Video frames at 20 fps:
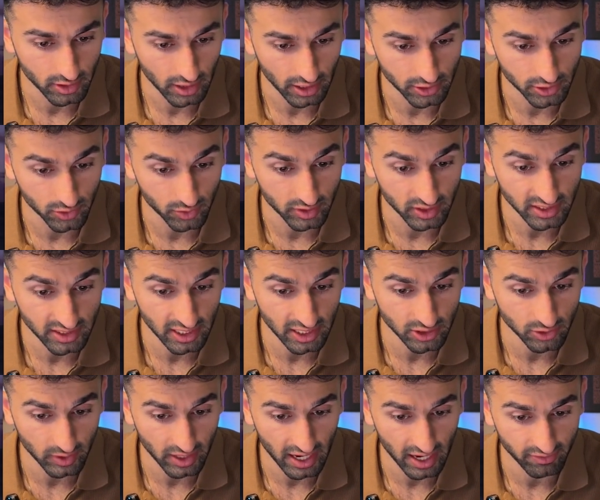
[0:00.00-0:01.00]
And so in this
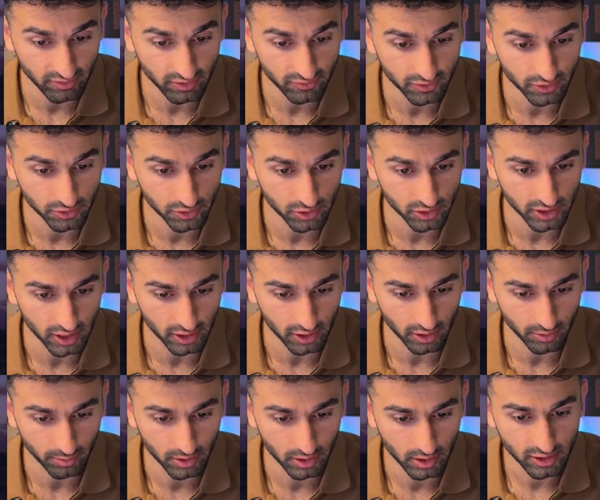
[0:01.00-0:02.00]
case, we have a filter set
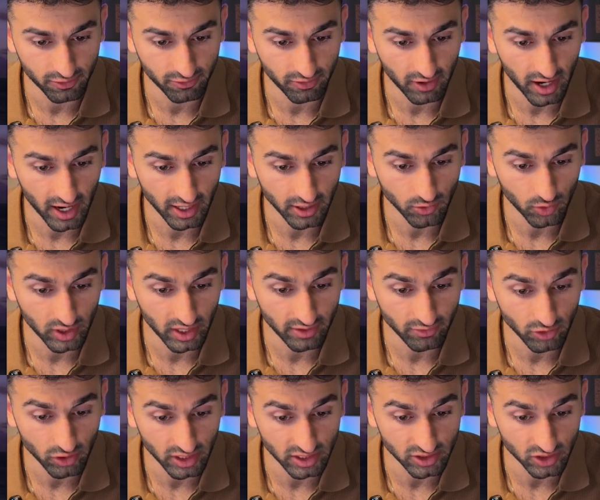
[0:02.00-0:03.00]
up to find
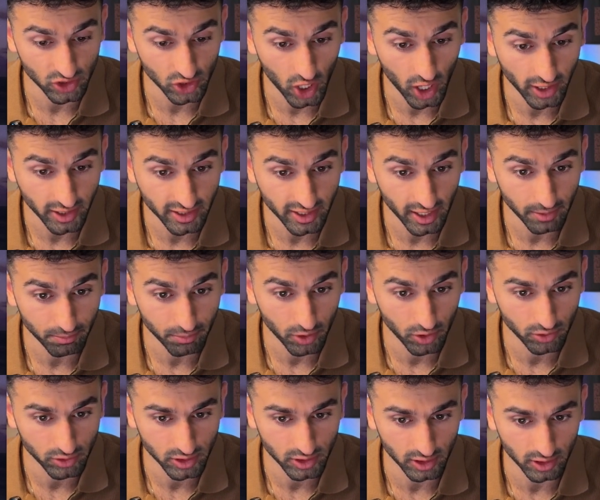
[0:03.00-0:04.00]
whatever is not yet
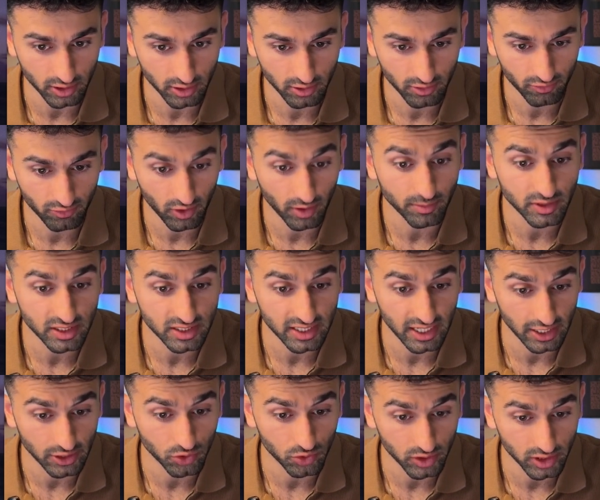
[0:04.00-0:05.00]
posted from the
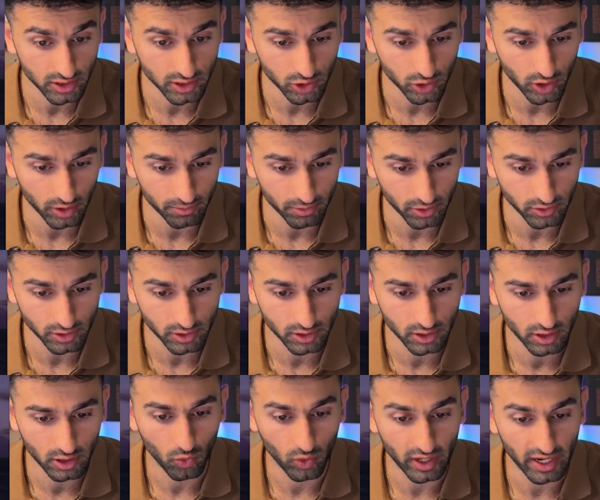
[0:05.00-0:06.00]
scheduled Instagram
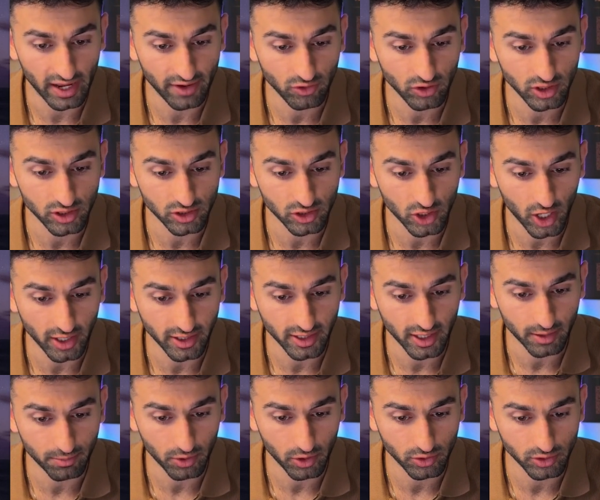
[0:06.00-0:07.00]
post, whatever is not
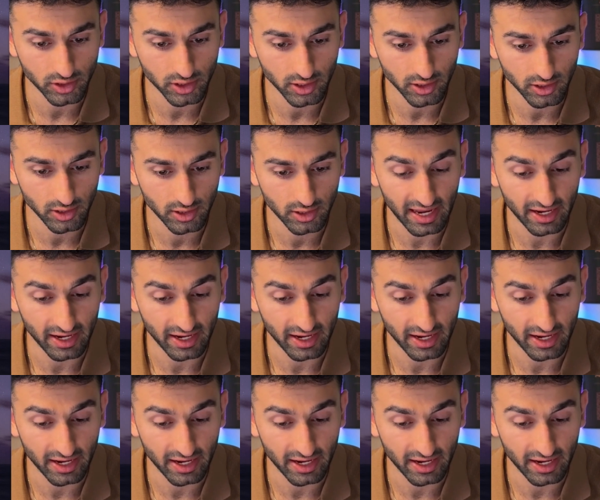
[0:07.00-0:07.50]
yet posted,